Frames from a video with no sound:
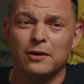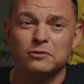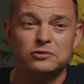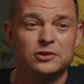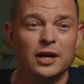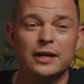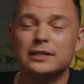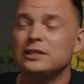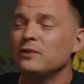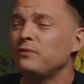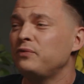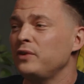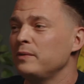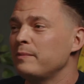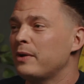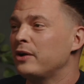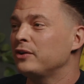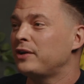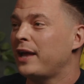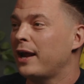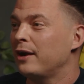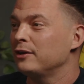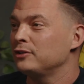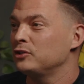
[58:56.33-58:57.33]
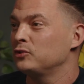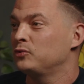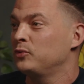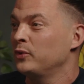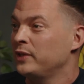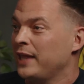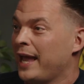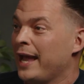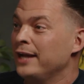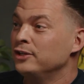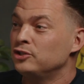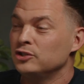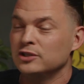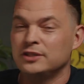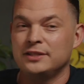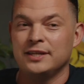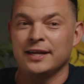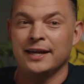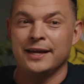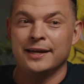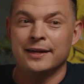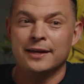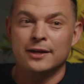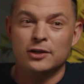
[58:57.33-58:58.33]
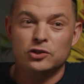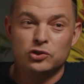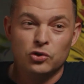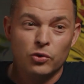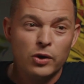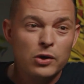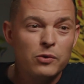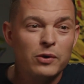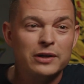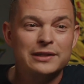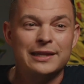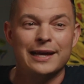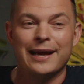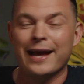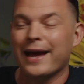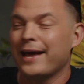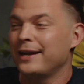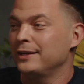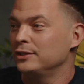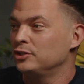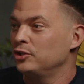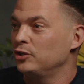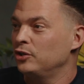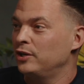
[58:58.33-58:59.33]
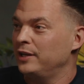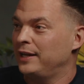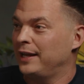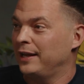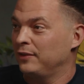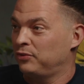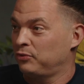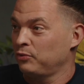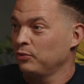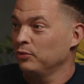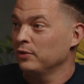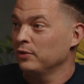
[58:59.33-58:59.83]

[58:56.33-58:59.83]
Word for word: tons of female characters with agency mm. doing what they got to do to get through